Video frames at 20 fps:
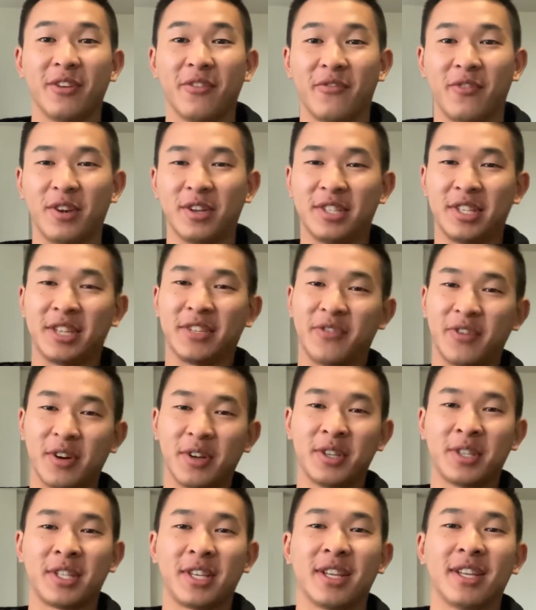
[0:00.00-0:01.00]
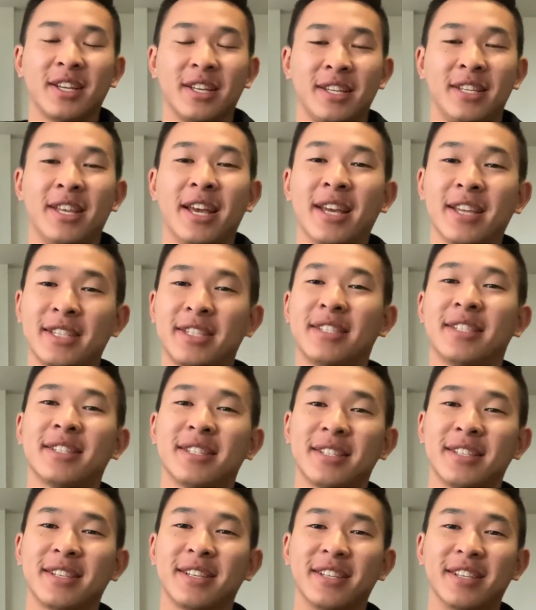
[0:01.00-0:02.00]
First things first,
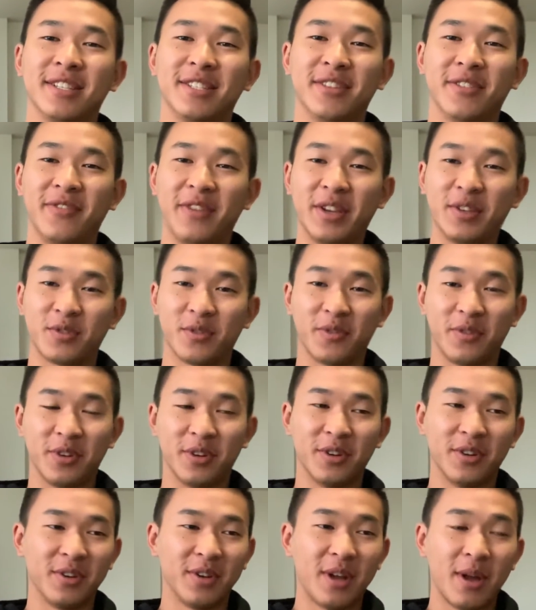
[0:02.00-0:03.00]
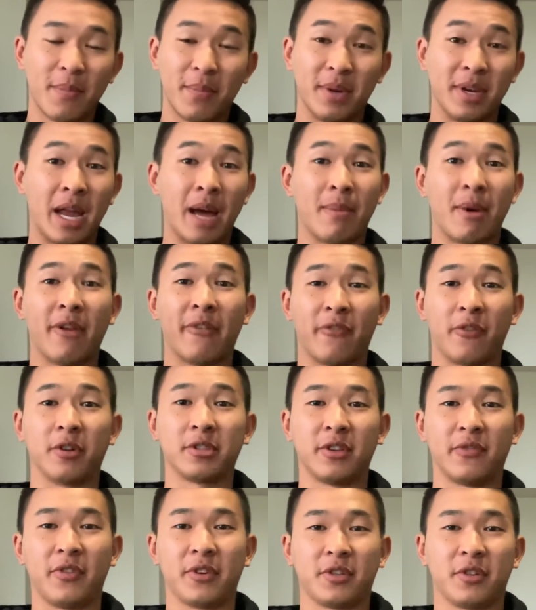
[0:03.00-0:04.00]
yes, this is a face reveal, but not my
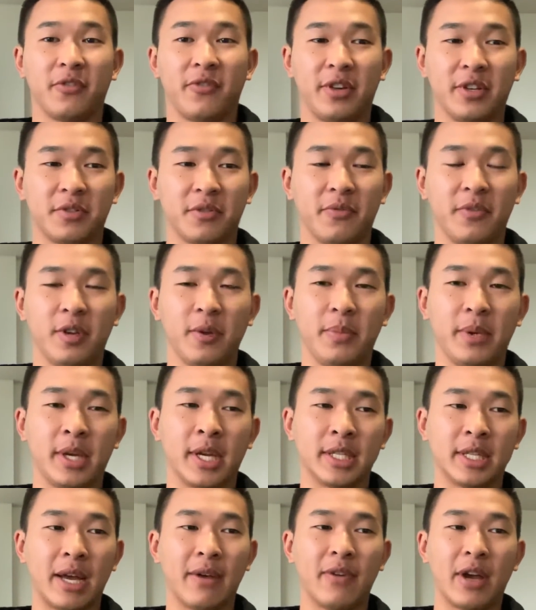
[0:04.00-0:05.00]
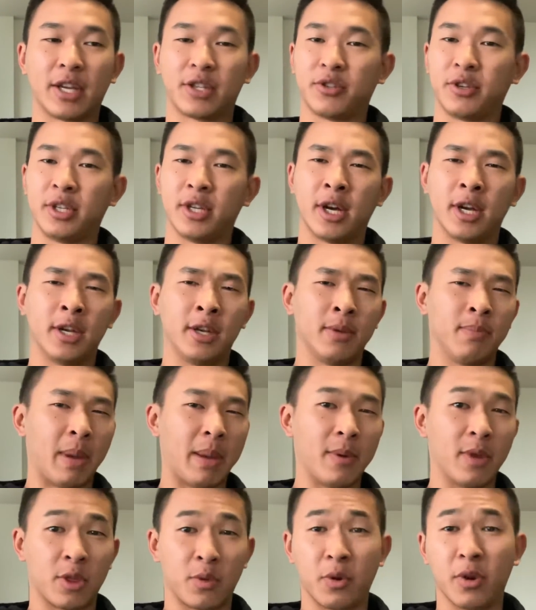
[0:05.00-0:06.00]
first official face reveal because I've actually done
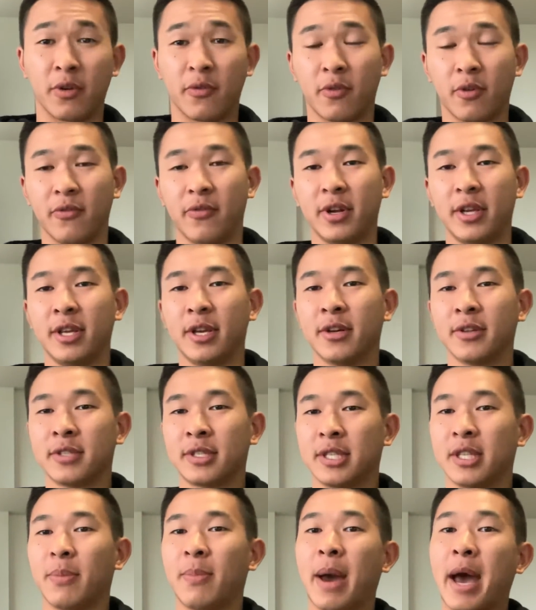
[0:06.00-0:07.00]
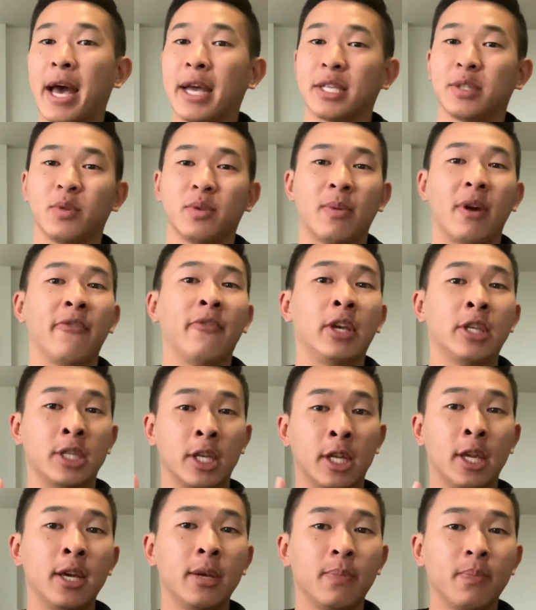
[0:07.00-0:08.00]
maybe 3 or 4 videos in the past with my face
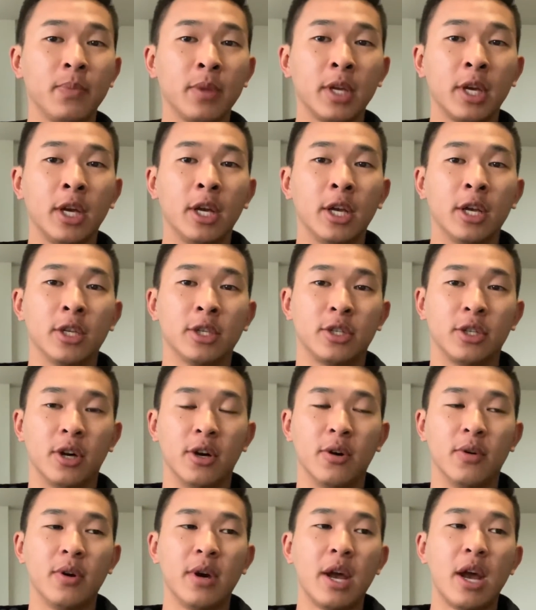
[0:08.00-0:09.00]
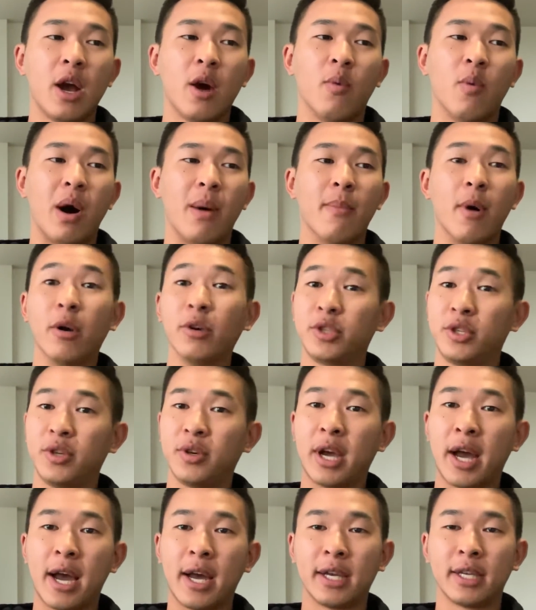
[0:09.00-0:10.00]
in it. So while most of
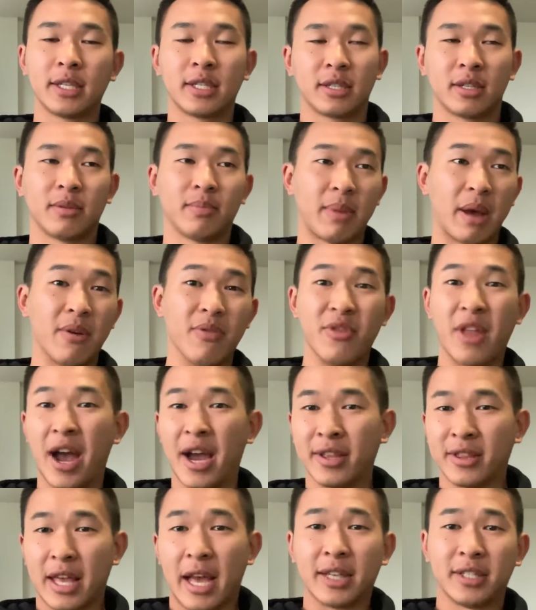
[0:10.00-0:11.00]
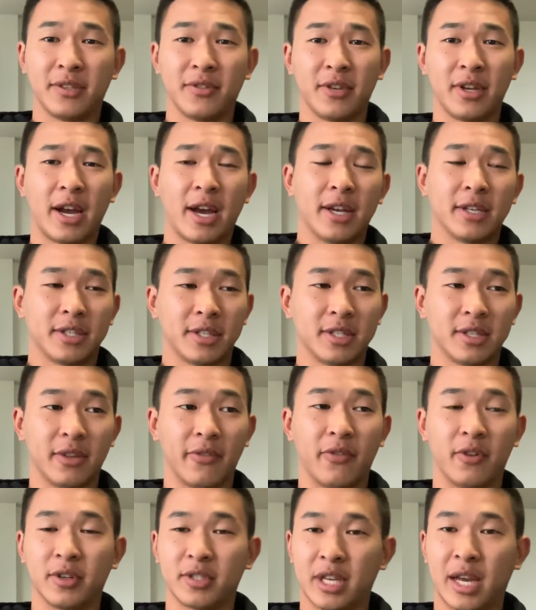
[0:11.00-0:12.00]
you guys, about 9,000 of you guys, this is the
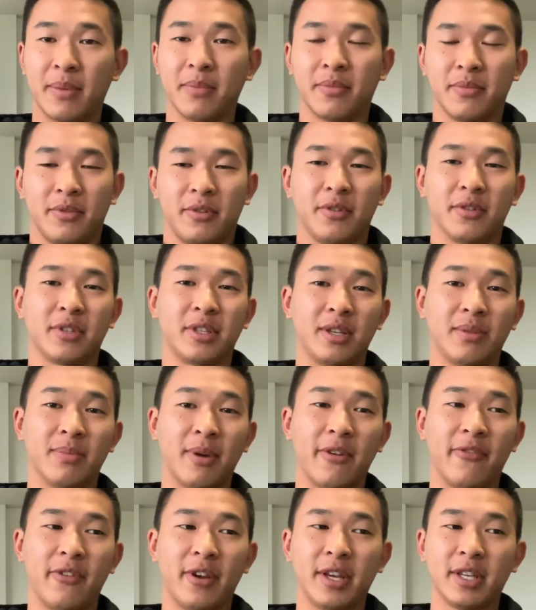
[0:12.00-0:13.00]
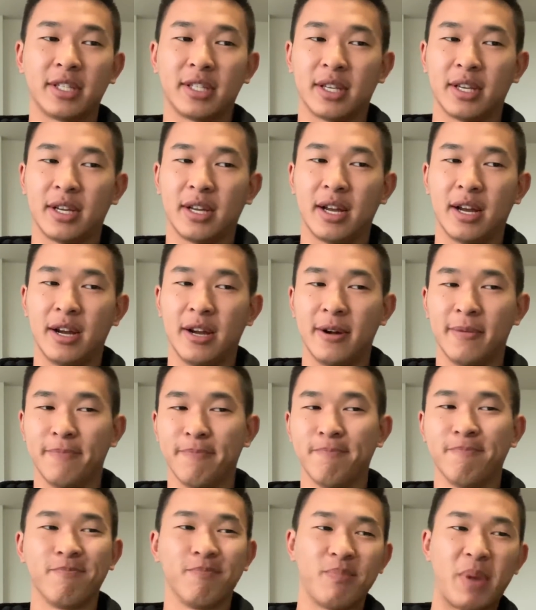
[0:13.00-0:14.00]
first time you're seeing my face,
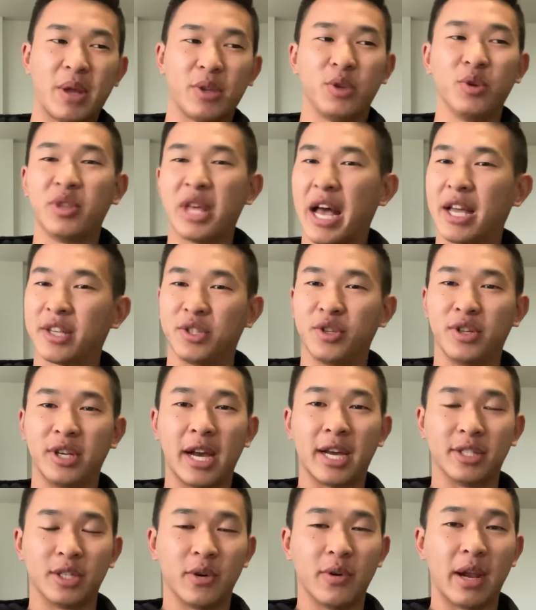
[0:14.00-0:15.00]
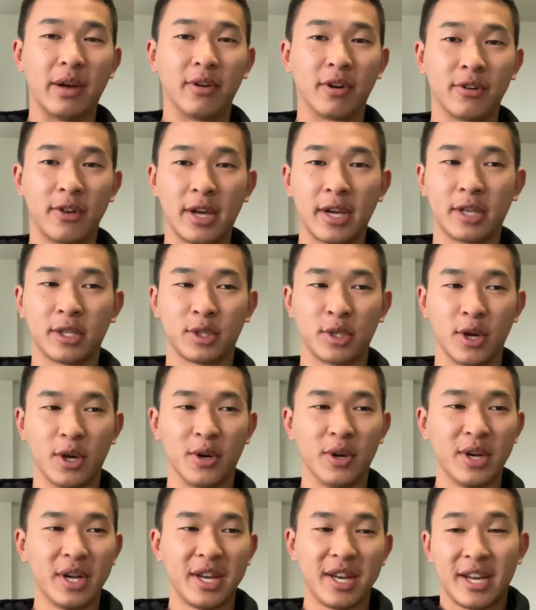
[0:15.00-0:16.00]
about 2,000 of you guys know what I look like.
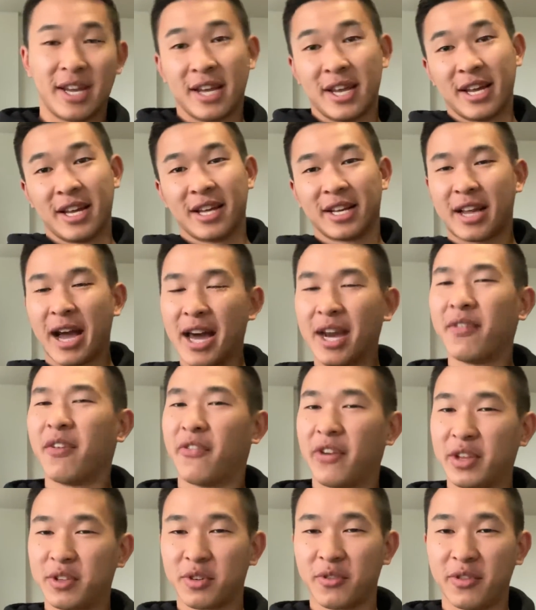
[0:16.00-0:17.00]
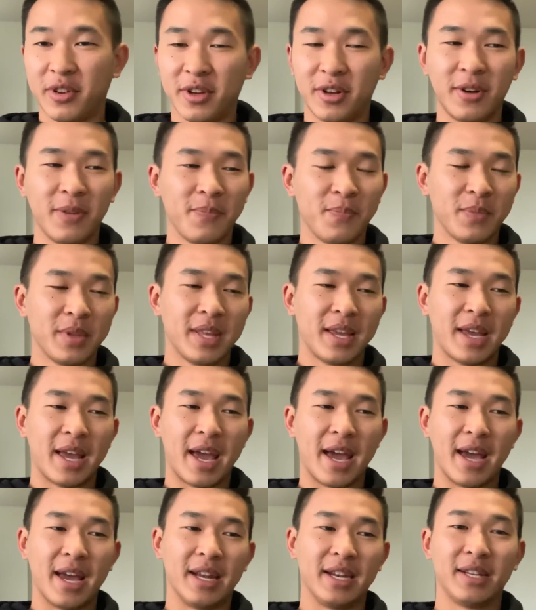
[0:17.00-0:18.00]
So kind of a face reveal,
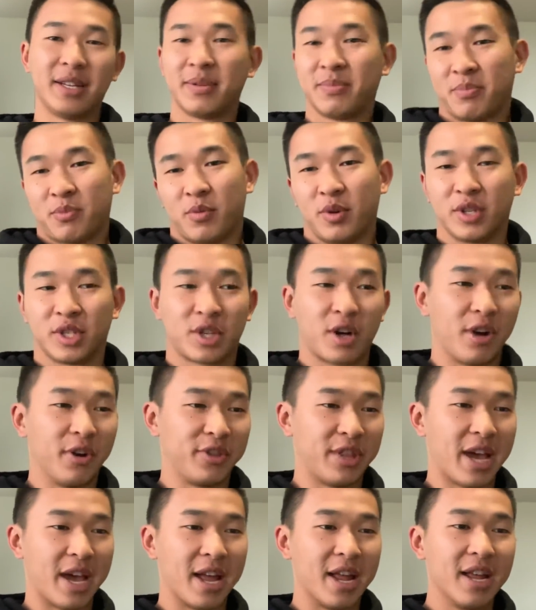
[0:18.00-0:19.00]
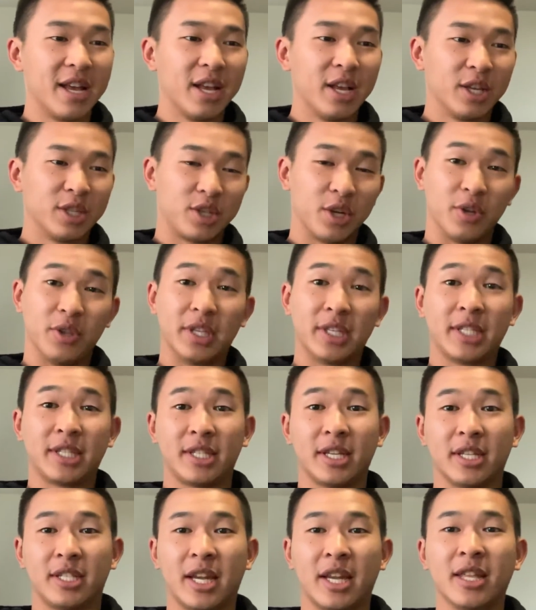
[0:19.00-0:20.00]
and we'll just call it that. So this is
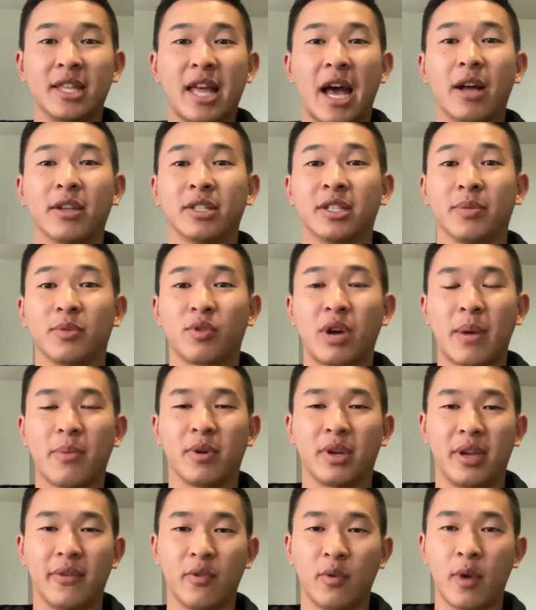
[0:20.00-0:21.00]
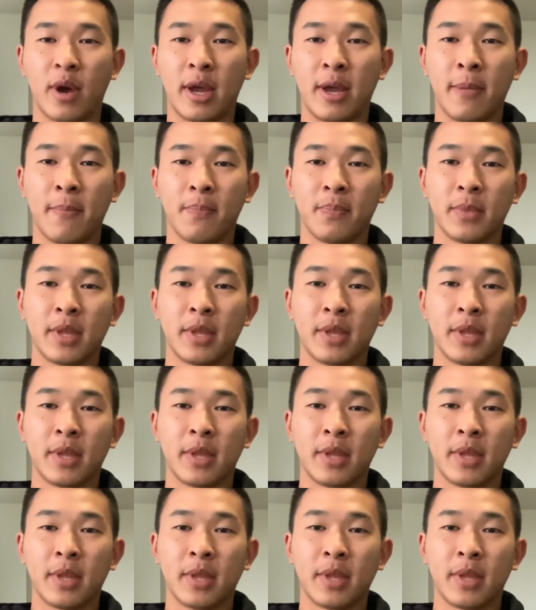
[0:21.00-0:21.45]
the 10,000 subscriber giveaway.